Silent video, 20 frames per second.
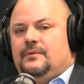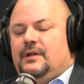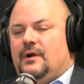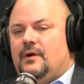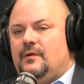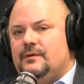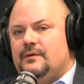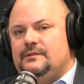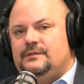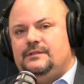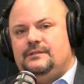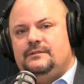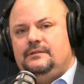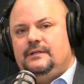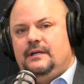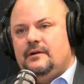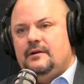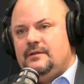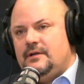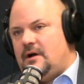
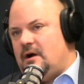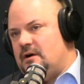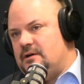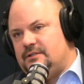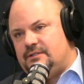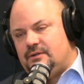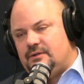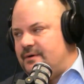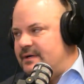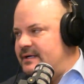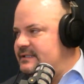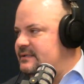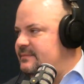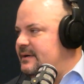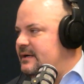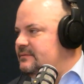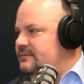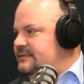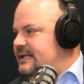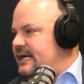You hear the horror stories
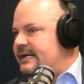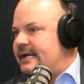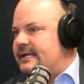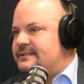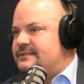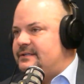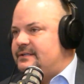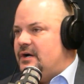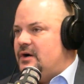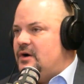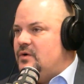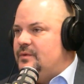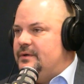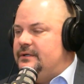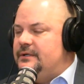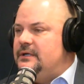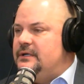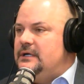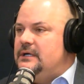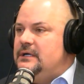about decades ago
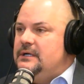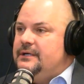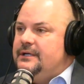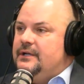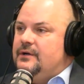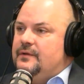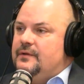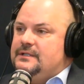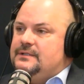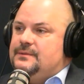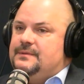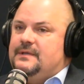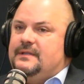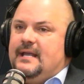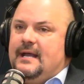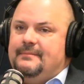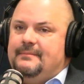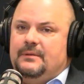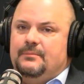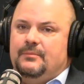when, this was
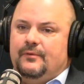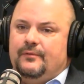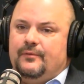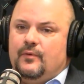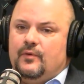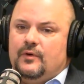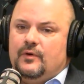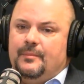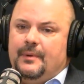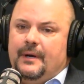attempted before.